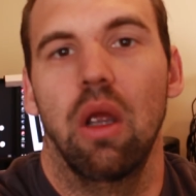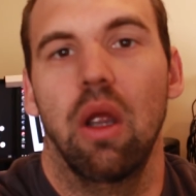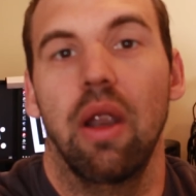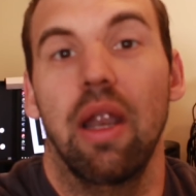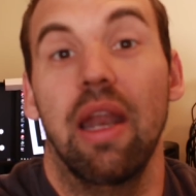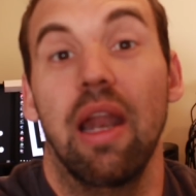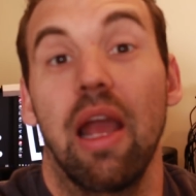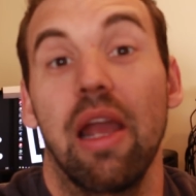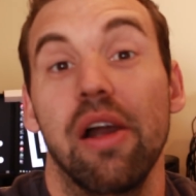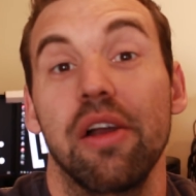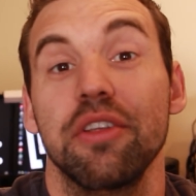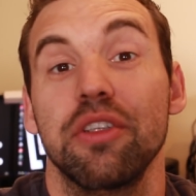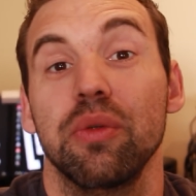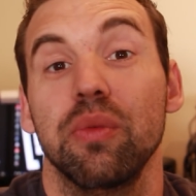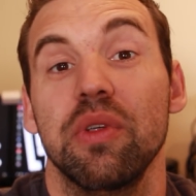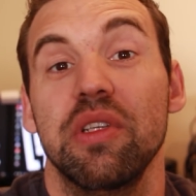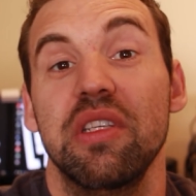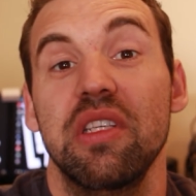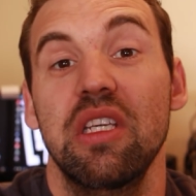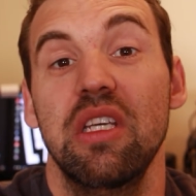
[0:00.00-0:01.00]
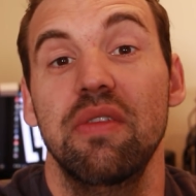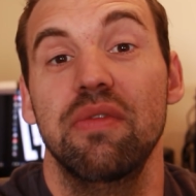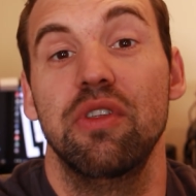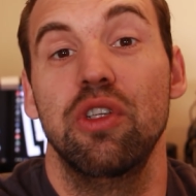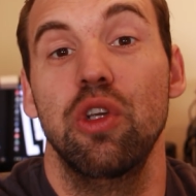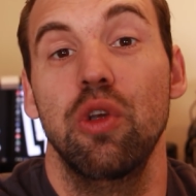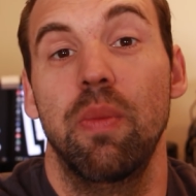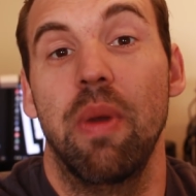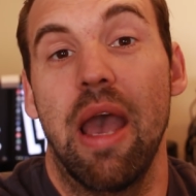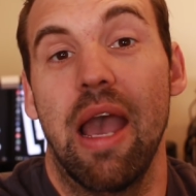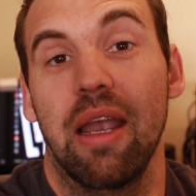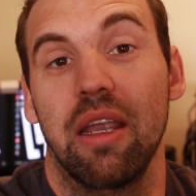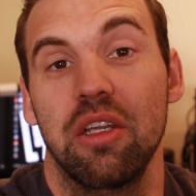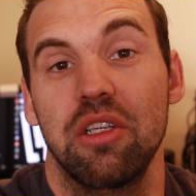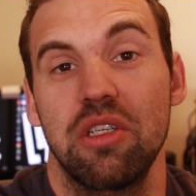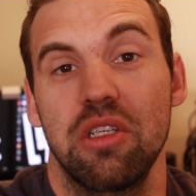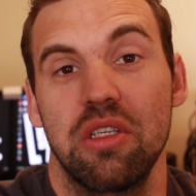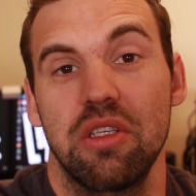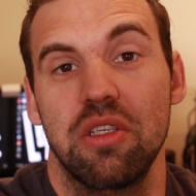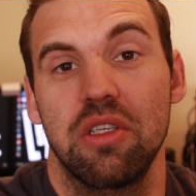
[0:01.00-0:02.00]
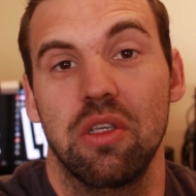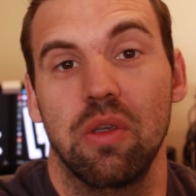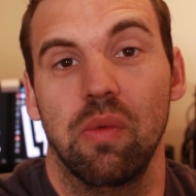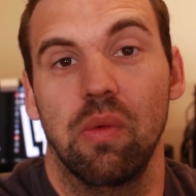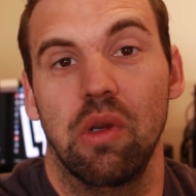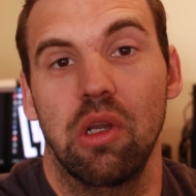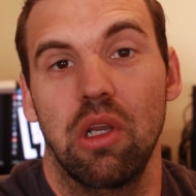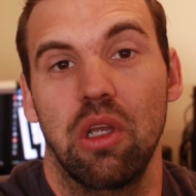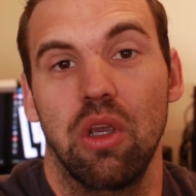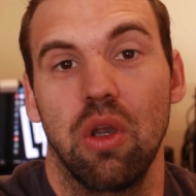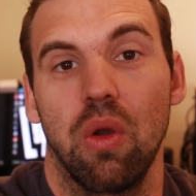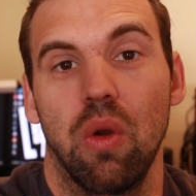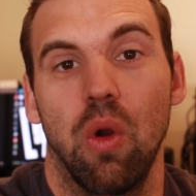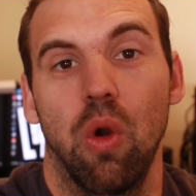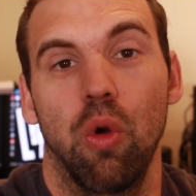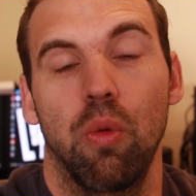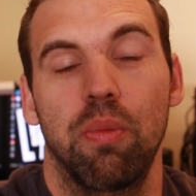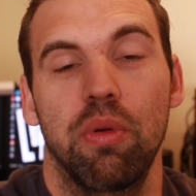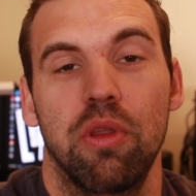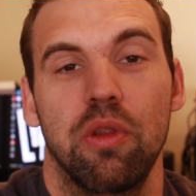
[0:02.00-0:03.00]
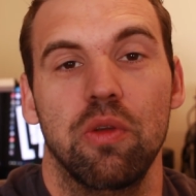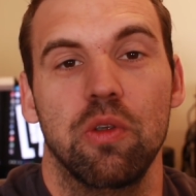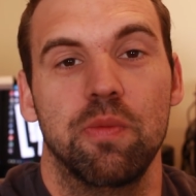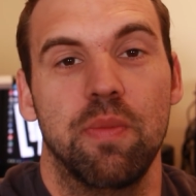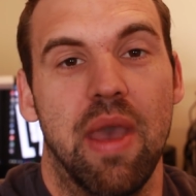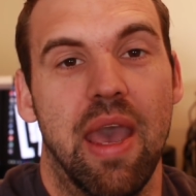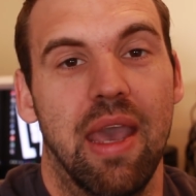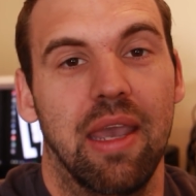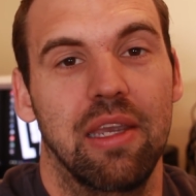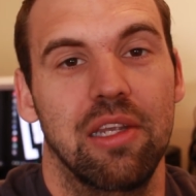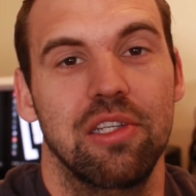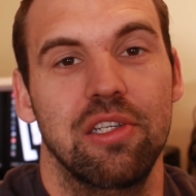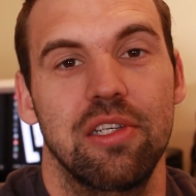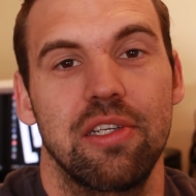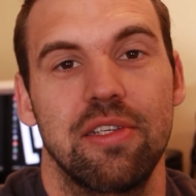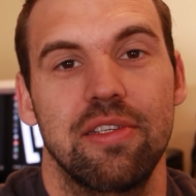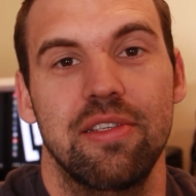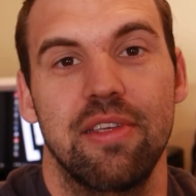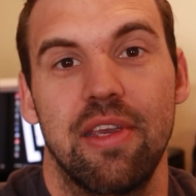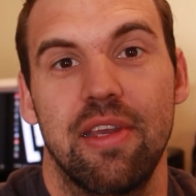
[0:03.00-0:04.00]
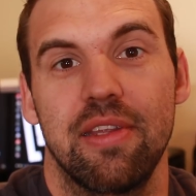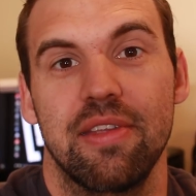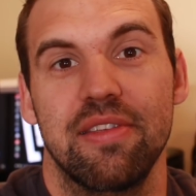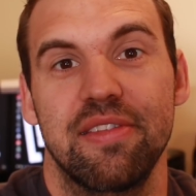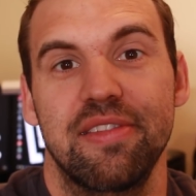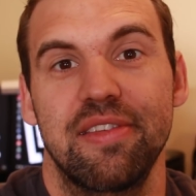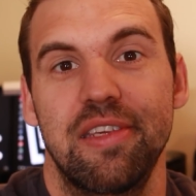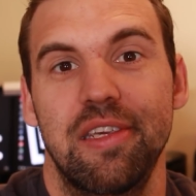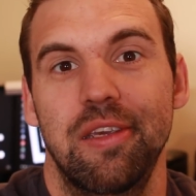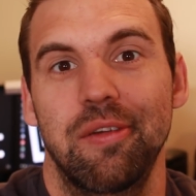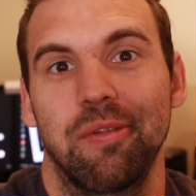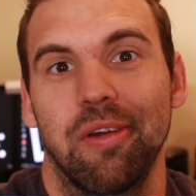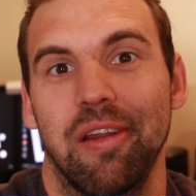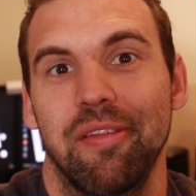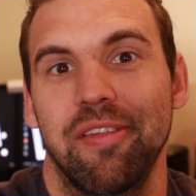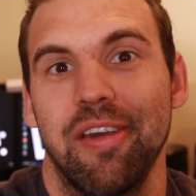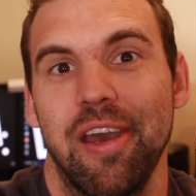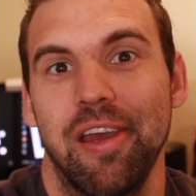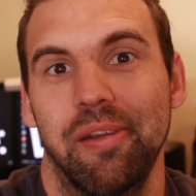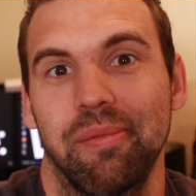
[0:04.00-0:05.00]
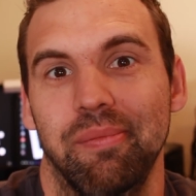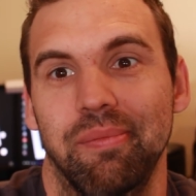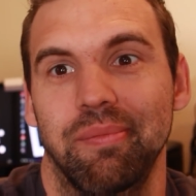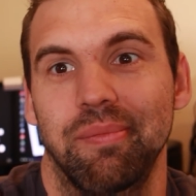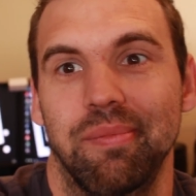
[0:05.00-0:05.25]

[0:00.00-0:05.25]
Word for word: All right, I also received two packages, so we're gonna go open those packages and see what I've got.